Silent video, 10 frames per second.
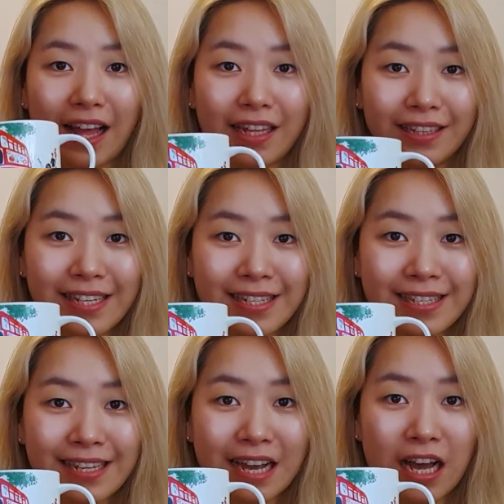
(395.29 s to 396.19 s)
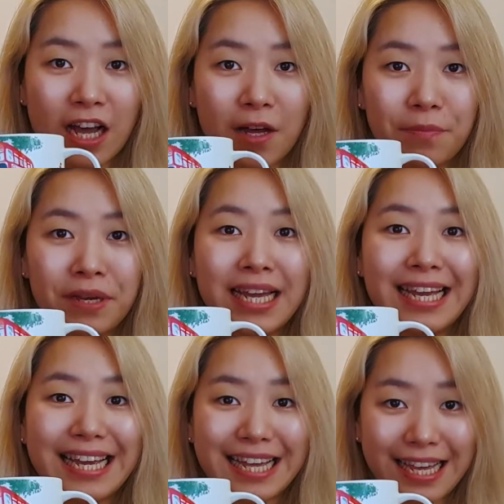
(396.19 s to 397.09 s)
this cup
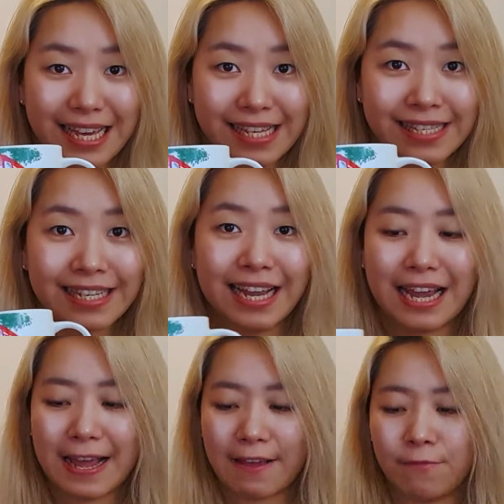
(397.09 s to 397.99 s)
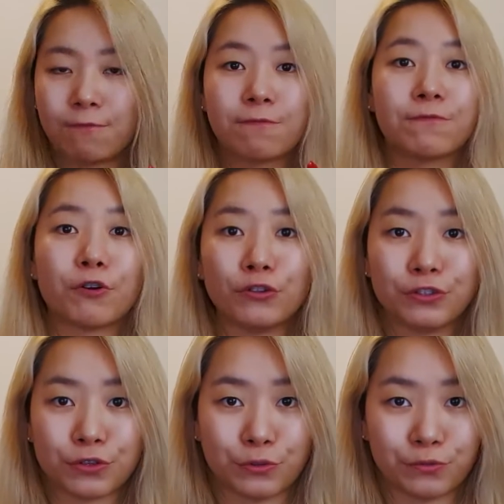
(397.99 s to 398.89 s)
is in front of